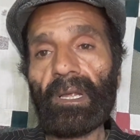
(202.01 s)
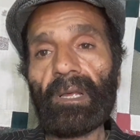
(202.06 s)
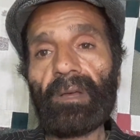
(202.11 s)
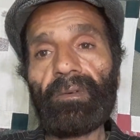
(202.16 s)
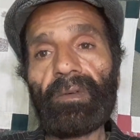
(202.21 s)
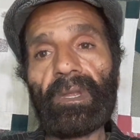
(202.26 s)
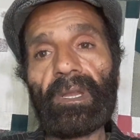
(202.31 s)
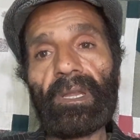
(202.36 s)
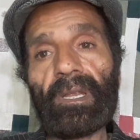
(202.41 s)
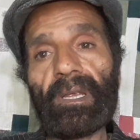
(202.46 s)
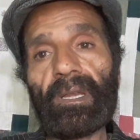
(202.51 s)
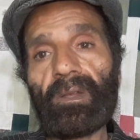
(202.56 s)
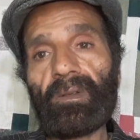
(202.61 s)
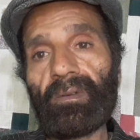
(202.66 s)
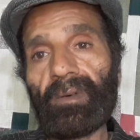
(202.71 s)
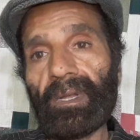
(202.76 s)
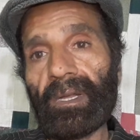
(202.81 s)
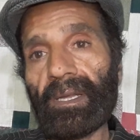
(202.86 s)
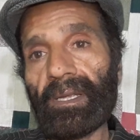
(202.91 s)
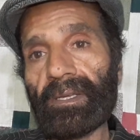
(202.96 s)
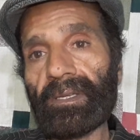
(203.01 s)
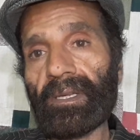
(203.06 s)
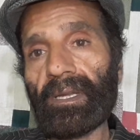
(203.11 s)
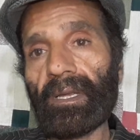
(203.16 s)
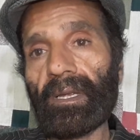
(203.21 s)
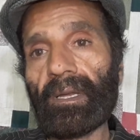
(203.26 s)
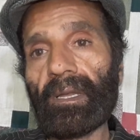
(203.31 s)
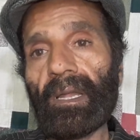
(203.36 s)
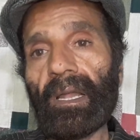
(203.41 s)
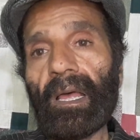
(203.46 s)
We need to enlist
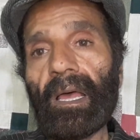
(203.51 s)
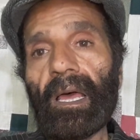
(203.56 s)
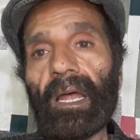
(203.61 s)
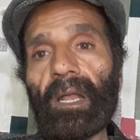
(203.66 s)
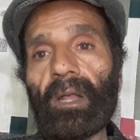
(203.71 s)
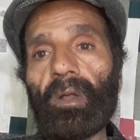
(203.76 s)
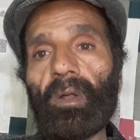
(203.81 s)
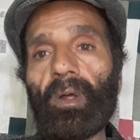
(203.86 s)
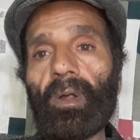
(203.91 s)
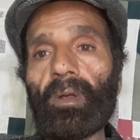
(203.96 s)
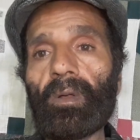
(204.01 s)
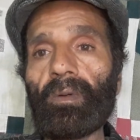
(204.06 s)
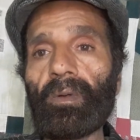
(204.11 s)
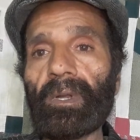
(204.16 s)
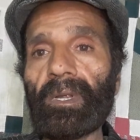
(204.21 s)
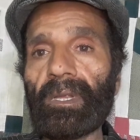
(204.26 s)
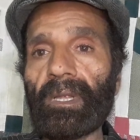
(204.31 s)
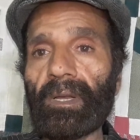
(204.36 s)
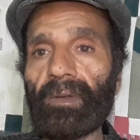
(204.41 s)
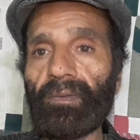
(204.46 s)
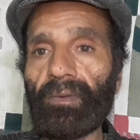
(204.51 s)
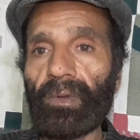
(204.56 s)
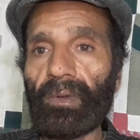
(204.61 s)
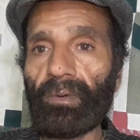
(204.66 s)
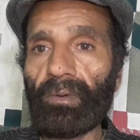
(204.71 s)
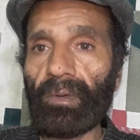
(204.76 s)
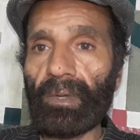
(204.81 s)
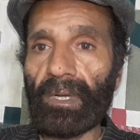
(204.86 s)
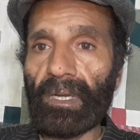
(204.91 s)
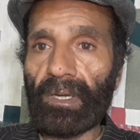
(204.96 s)
it, and not only that we
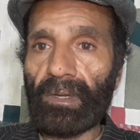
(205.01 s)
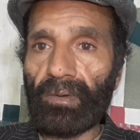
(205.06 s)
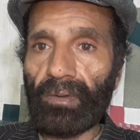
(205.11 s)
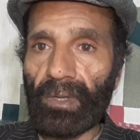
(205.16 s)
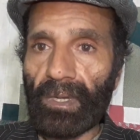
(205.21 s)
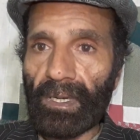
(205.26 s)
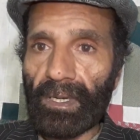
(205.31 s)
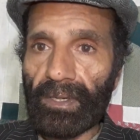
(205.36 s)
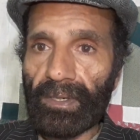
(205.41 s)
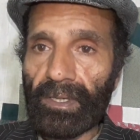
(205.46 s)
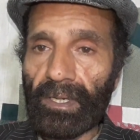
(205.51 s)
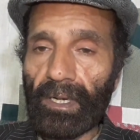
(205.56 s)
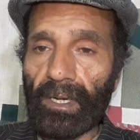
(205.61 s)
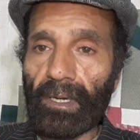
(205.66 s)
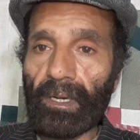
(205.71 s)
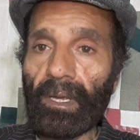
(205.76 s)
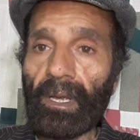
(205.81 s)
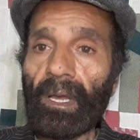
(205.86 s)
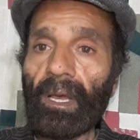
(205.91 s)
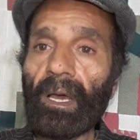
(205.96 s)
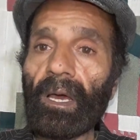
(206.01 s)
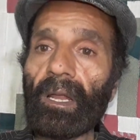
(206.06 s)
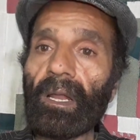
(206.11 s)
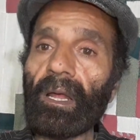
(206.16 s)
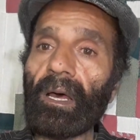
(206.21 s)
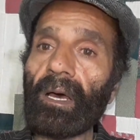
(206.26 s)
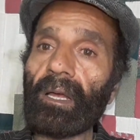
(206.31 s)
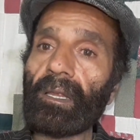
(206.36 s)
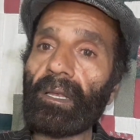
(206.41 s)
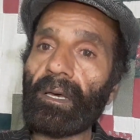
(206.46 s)
do need to enlist it,
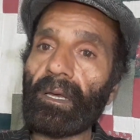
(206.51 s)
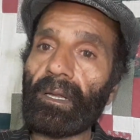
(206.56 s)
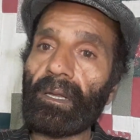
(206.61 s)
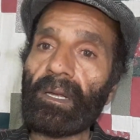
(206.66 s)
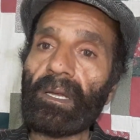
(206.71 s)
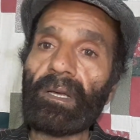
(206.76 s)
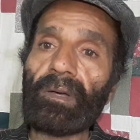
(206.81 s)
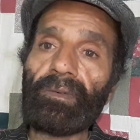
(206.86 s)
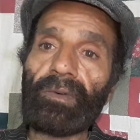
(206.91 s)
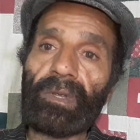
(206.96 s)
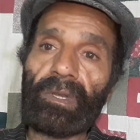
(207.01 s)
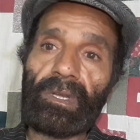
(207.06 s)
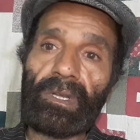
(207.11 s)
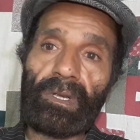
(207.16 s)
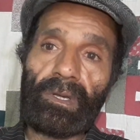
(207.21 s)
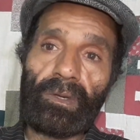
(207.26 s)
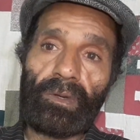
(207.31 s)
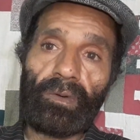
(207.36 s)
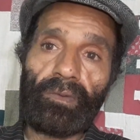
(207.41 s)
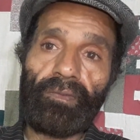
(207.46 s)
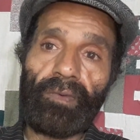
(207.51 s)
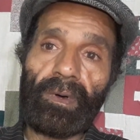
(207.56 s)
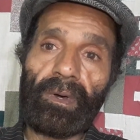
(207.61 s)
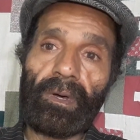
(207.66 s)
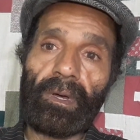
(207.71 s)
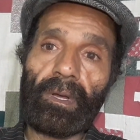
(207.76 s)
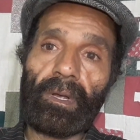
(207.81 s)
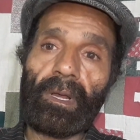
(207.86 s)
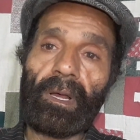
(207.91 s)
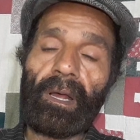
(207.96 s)
rather we need to
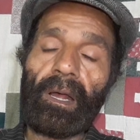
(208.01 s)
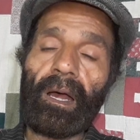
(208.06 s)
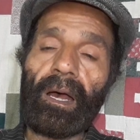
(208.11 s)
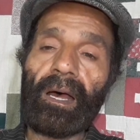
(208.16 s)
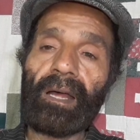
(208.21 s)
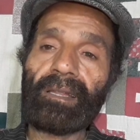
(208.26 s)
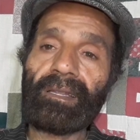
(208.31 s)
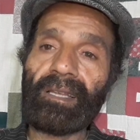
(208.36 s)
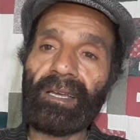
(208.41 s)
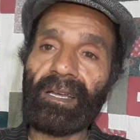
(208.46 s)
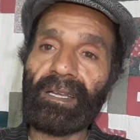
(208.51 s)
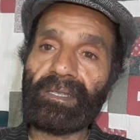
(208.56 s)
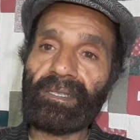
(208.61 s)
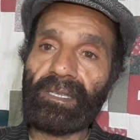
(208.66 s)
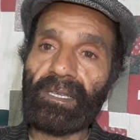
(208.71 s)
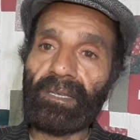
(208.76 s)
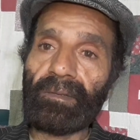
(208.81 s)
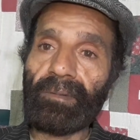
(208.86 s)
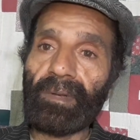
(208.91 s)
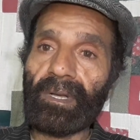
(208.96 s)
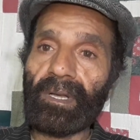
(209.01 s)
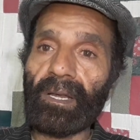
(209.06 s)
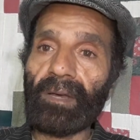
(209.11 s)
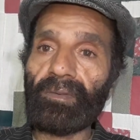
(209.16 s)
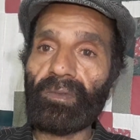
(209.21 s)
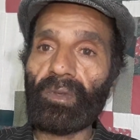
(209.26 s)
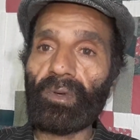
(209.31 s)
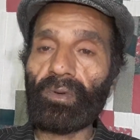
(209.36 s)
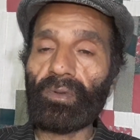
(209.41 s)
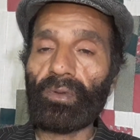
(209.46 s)
work on the achievement
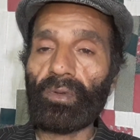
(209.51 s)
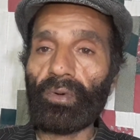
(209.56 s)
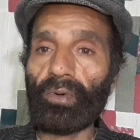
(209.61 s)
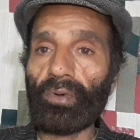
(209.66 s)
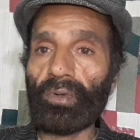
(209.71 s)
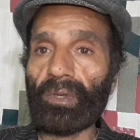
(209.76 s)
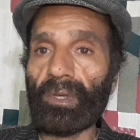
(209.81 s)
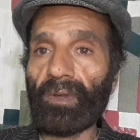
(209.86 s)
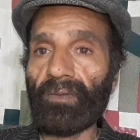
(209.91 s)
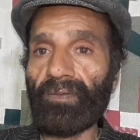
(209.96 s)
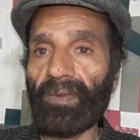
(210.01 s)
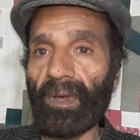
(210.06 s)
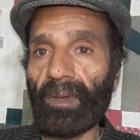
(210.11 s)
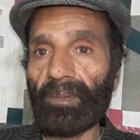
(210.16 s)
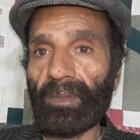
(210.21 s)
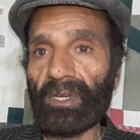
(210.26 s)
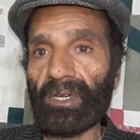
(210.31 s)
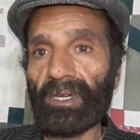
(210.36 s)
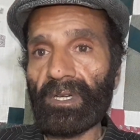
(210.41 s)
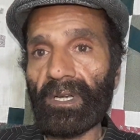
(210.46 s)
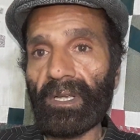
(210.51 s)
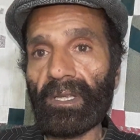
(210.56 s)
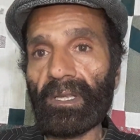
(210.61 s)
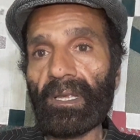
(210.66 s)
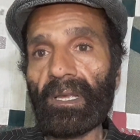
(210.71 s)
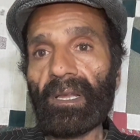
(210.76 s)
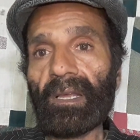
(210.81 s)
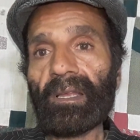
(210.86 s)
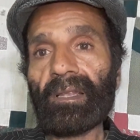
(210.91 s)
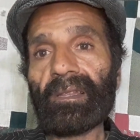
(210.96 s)
of those information,
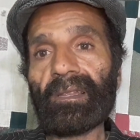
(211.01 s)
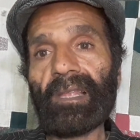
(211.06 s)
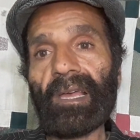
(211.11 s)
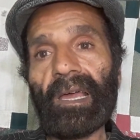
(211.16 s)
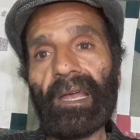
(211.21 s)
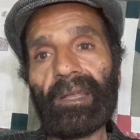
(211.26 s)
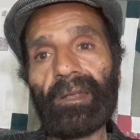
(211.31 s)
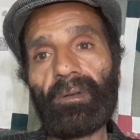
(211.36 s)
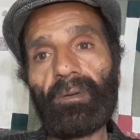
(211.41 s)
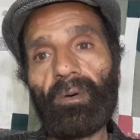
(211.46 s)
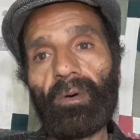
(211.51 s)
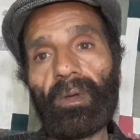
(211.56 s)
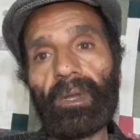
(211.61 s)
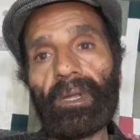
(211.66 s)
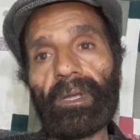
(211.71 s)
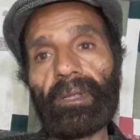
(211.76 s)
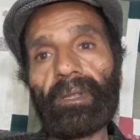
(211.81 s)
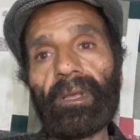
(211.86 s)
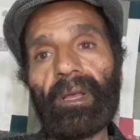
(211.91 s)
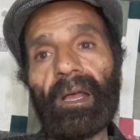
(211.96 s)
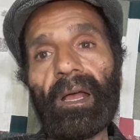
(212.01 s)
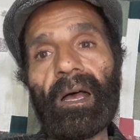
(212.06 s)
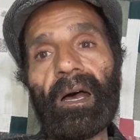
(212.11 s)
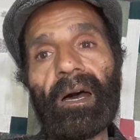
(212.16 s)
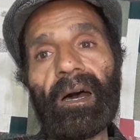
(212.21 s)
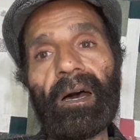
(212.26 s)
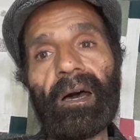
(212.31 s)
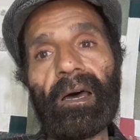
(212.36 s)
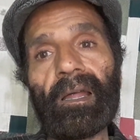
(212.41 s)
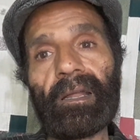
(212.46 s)
that knowledge
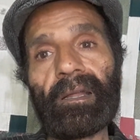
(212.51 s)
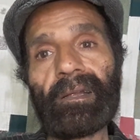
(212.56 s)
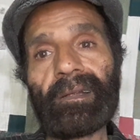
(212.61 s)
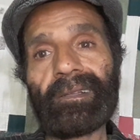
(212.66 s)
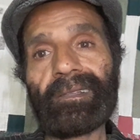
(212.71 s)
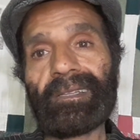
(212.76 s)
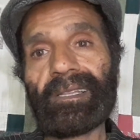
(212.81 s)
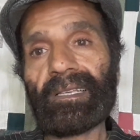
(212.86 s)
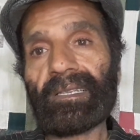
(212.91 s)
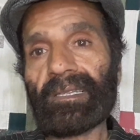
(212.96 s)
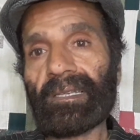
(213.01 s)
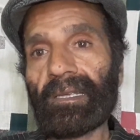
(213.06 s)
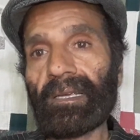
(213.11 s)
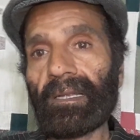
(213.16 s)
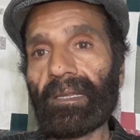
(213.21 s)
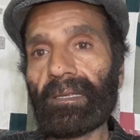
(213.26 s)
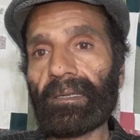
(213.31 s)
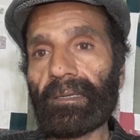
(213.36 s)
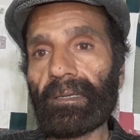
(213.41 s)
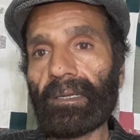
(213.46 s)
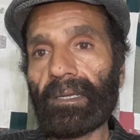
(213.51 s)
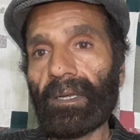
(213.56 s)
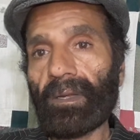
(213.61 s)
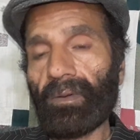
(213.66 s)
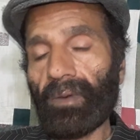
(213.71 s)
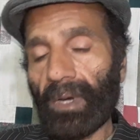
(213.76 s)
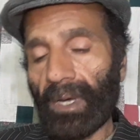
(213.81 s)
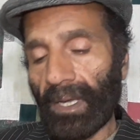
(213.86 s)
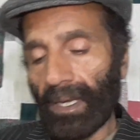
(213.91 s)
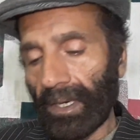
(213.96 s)
or the skills
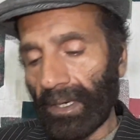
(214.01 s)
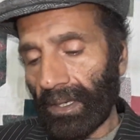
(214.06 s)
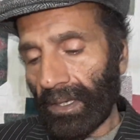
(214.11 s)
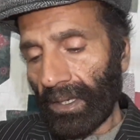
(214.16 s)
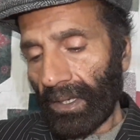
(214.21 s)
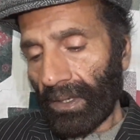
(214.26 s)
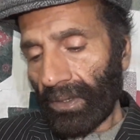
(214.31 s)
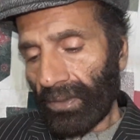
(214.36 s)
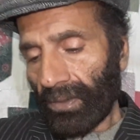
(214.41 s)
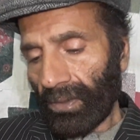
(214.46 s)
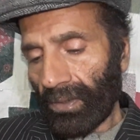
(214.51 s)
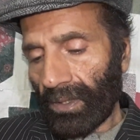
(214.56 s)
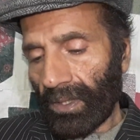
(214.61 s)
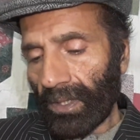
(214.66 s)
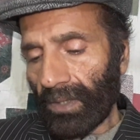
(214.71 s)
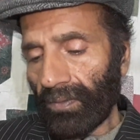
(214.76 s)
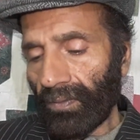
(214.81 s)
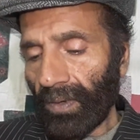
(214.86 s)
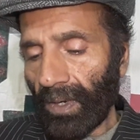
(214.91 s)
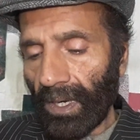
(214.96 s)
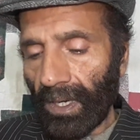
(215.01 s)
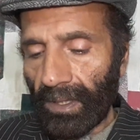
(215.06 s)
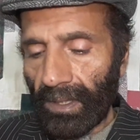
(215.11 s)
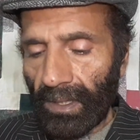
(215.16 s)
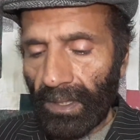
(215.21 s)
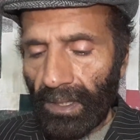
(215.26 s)
required. So this was